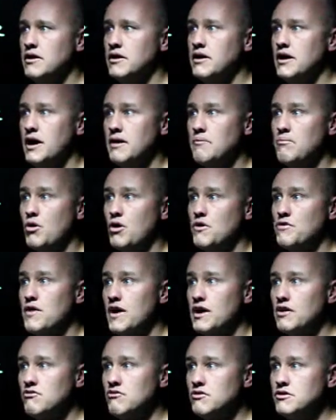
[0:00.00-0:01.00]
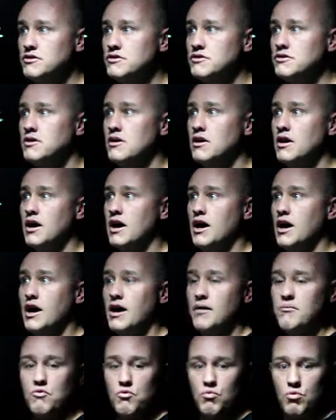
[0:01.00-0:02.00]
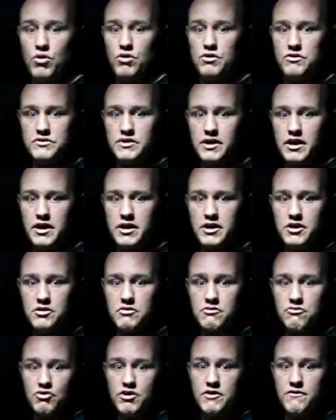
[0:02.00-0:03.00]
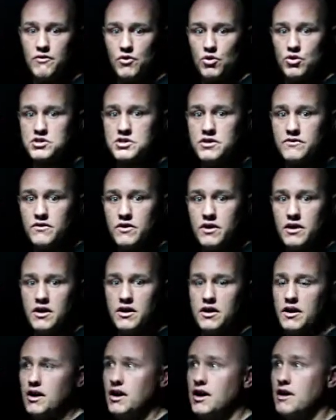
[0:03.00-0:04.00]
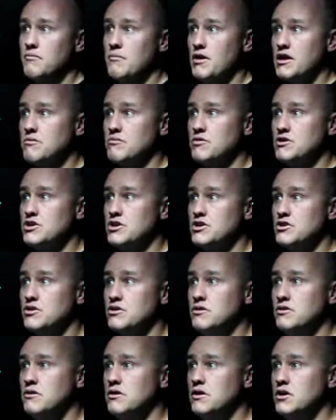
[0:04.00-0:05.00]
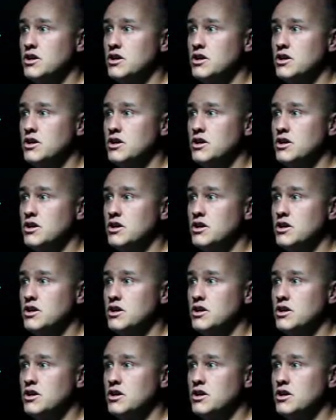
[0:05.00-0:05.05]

and Pythagoras was a Greek philosopher and mathematician.